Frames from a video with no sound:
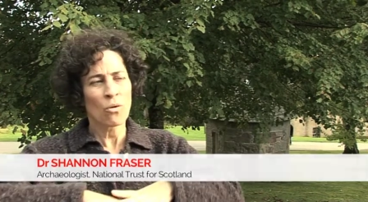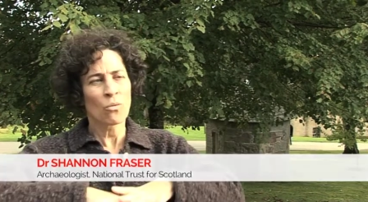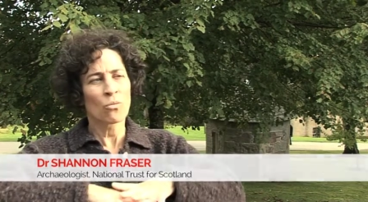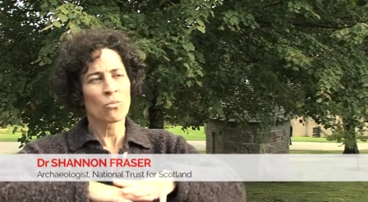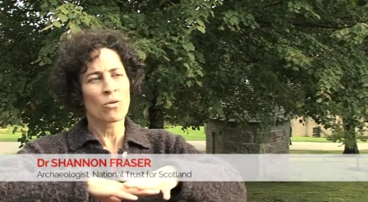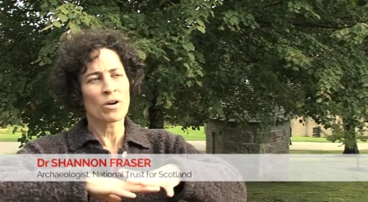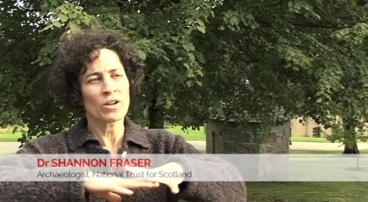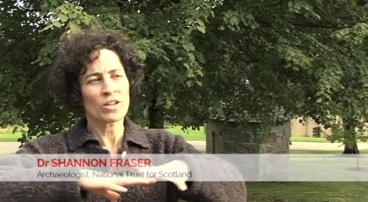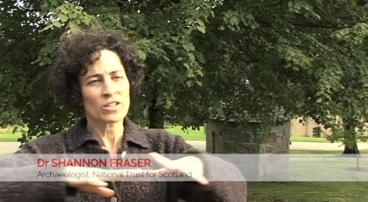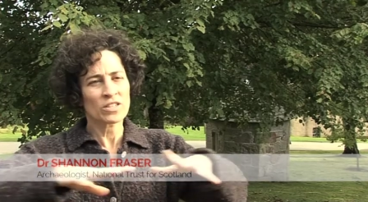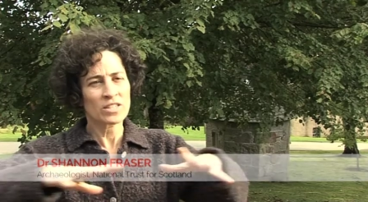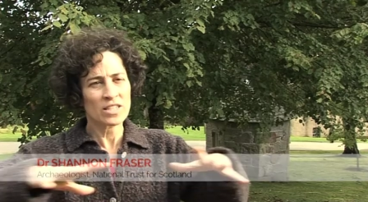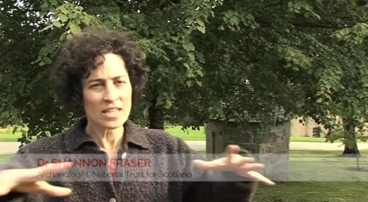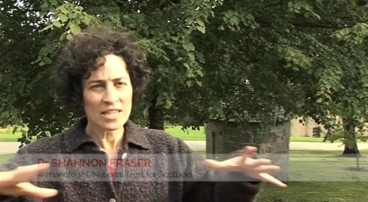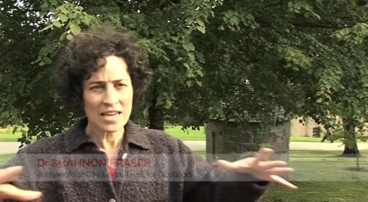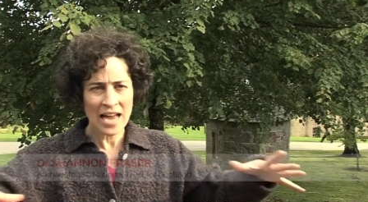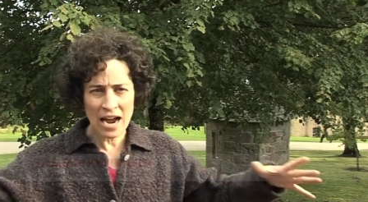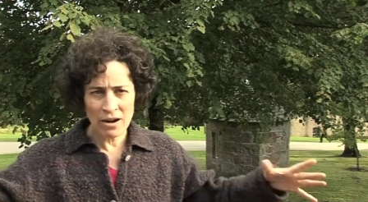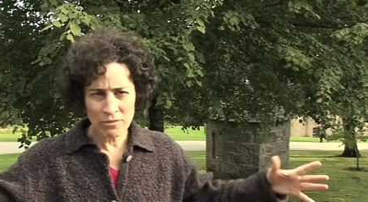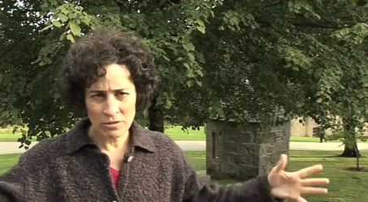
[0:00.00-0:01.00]
what you see
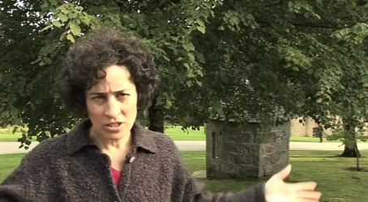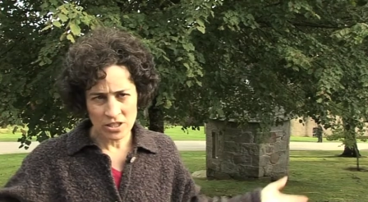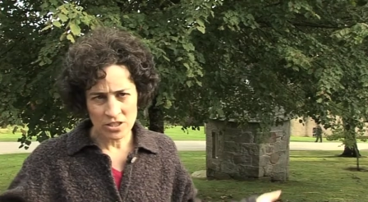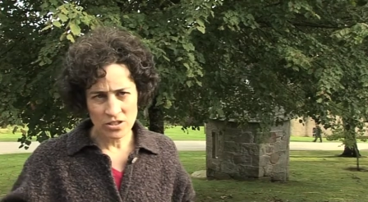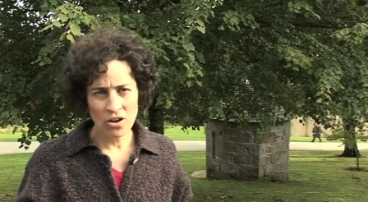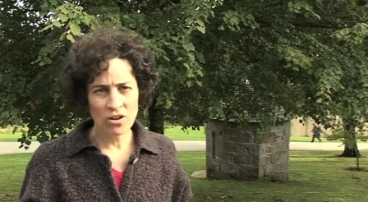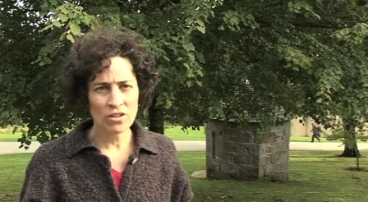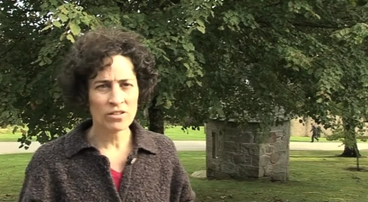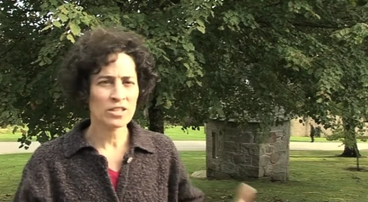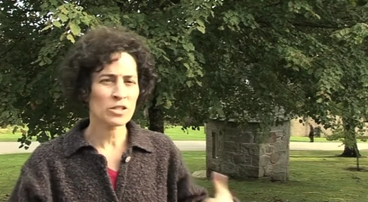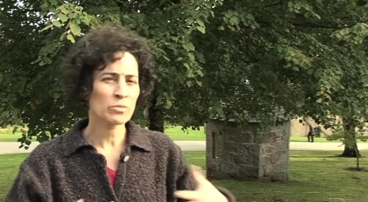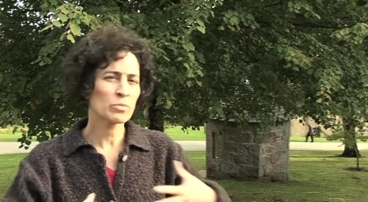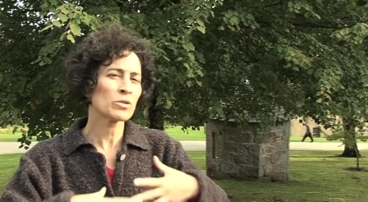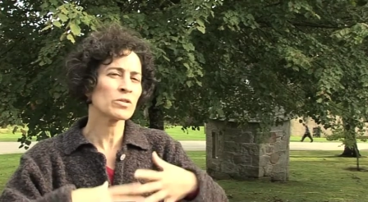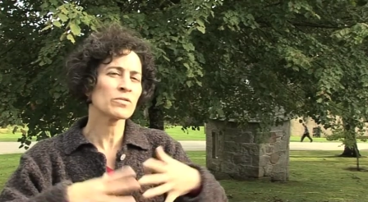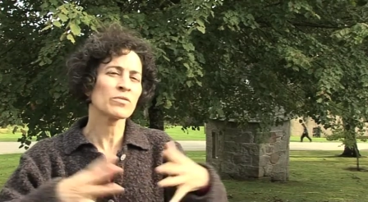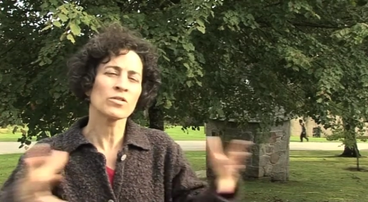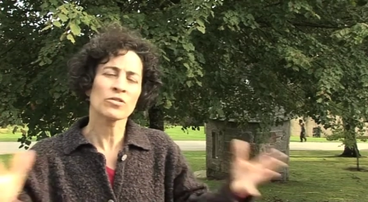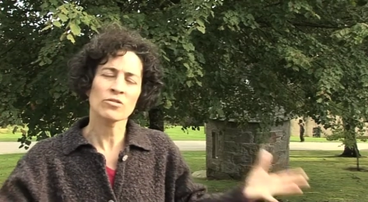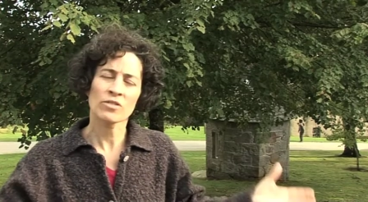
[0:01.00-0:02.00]
now, which is all these
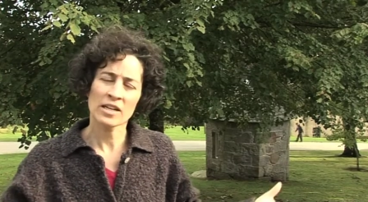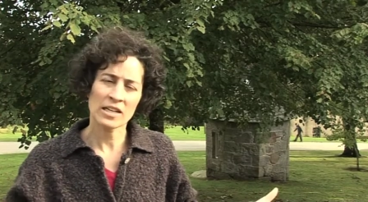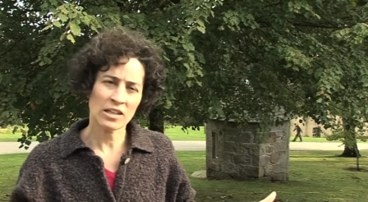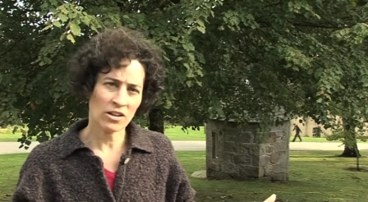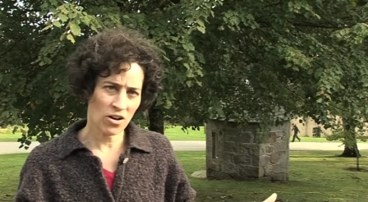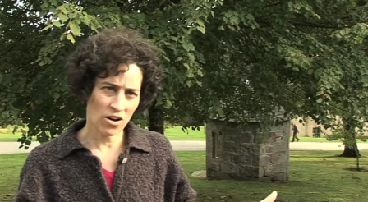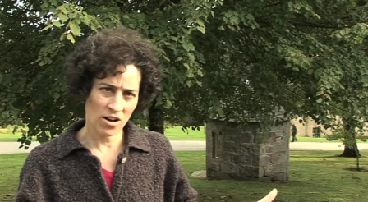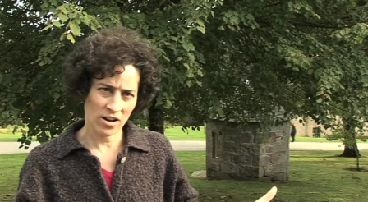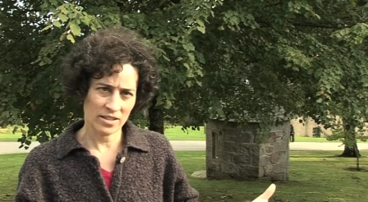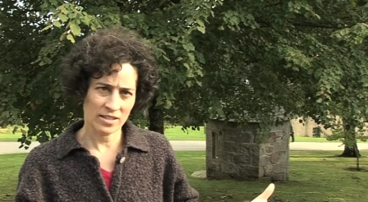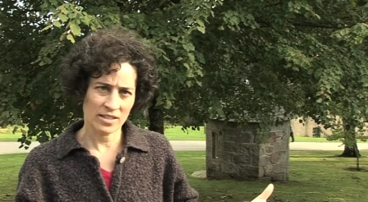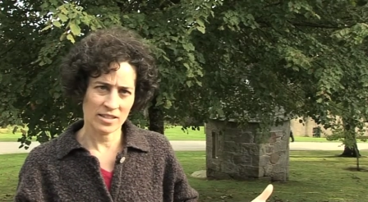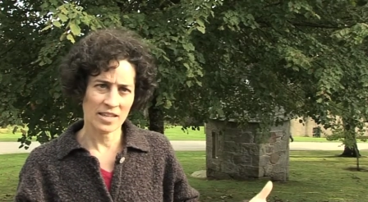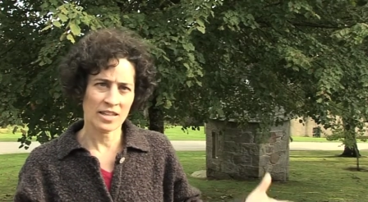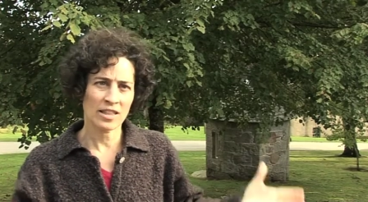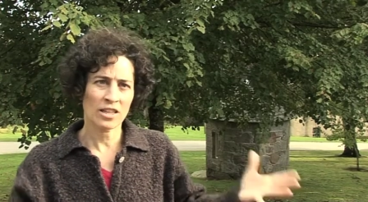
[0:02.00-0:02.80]
beautiful green lawns.